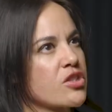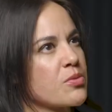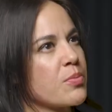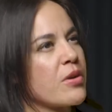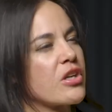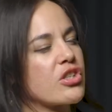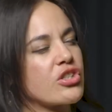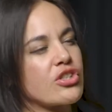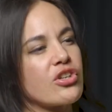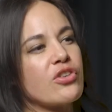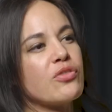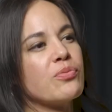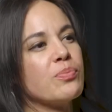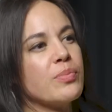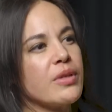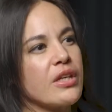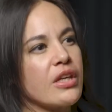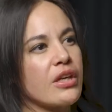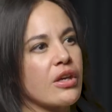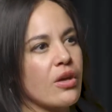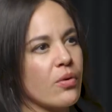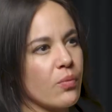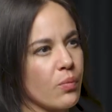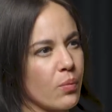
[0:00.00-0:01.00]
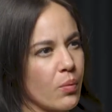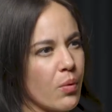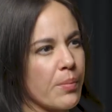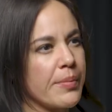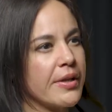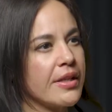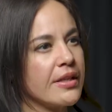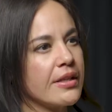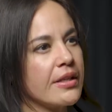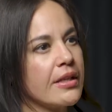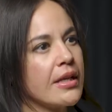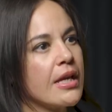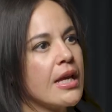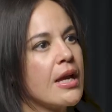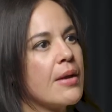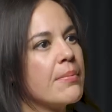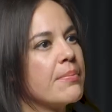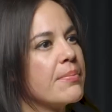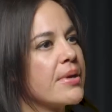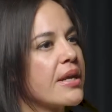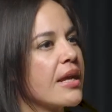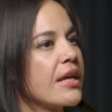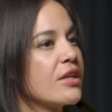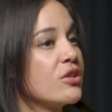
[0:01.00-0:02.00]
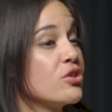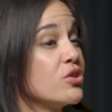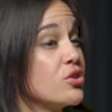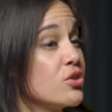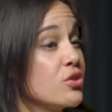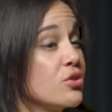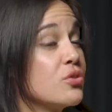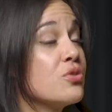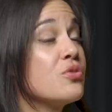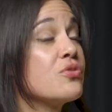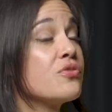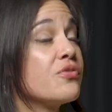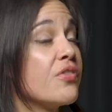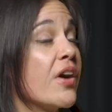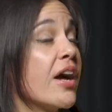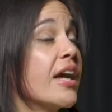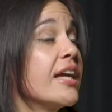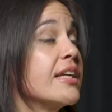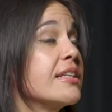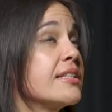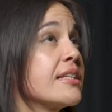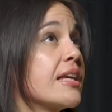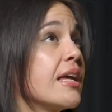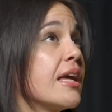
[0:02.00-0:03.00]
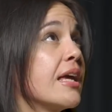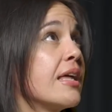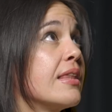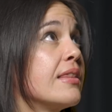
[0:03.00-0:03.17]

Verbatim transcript: expression of being a woman. But I do find